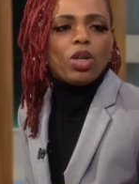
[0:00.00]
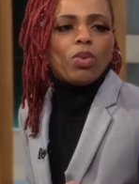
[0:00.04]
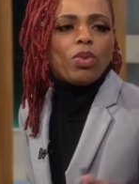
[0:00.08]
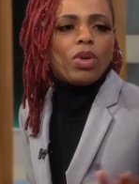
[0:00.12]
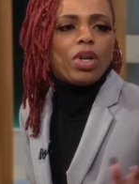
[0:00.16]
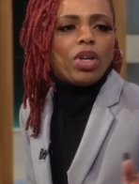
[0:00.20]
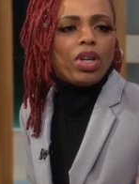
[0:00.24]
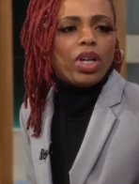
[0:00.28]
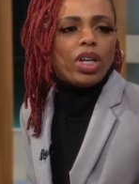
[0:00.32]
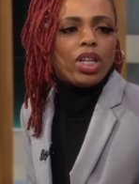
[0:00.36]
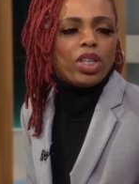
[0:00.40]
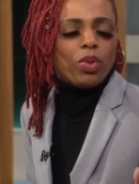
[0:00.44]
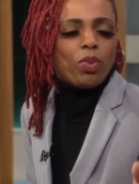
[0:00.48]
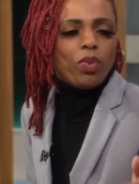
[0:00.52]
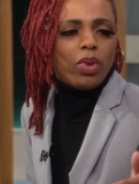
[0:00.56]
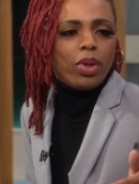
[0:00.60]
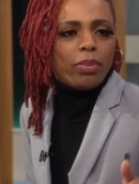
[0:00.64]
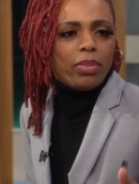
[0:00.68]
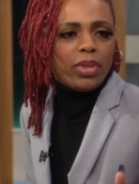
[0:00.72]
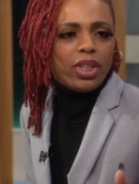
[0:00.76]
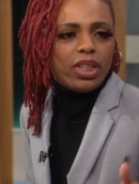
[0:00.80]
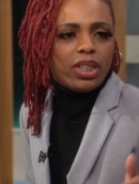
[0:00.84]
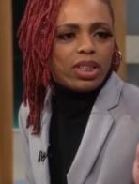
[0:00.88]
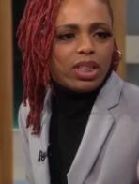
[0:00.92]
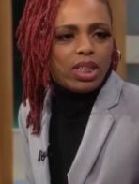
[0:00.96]
don't want People other
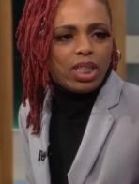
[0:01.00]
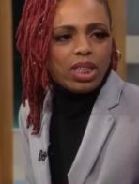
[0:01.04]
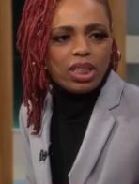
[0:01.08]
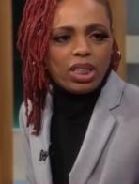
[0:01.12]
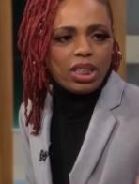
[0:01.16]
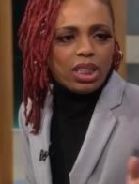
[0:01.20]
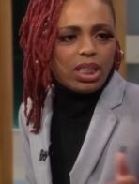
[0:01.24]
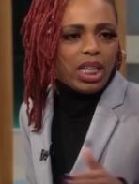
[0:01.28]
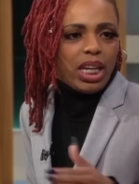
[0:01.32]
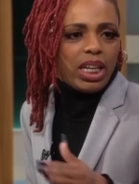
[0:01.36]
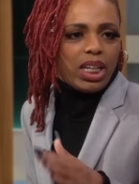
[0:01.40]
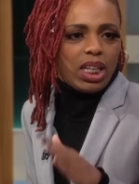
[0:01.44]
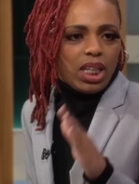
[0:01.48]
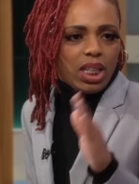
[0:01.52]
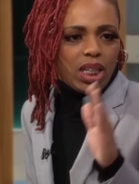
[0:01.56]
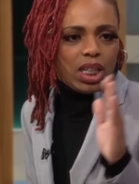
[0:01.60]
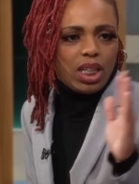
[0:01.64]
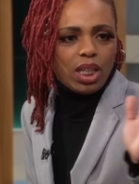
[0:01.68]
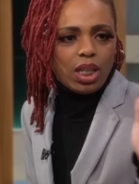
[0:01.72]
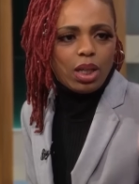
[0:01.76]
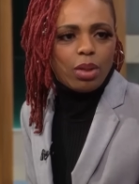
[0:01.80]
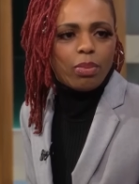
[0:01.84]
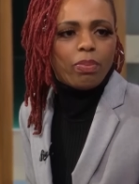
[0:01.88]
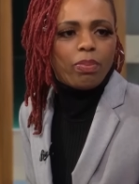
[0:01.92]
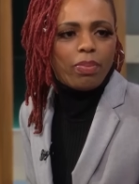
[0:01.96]
women to think that they
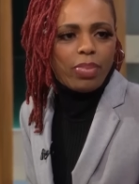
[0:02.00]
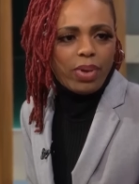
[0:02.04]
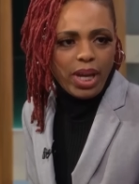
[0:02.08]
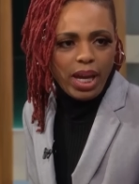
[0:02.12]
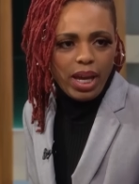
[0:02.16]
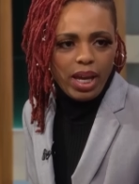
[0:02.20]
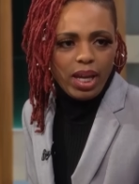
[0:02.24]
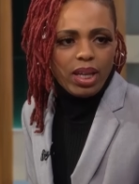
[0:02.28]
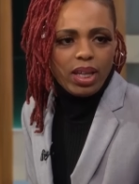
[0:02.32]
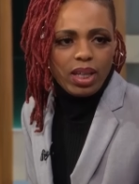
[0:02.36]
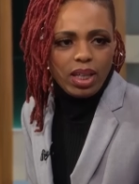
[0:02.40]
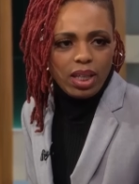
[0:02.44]
past. can come,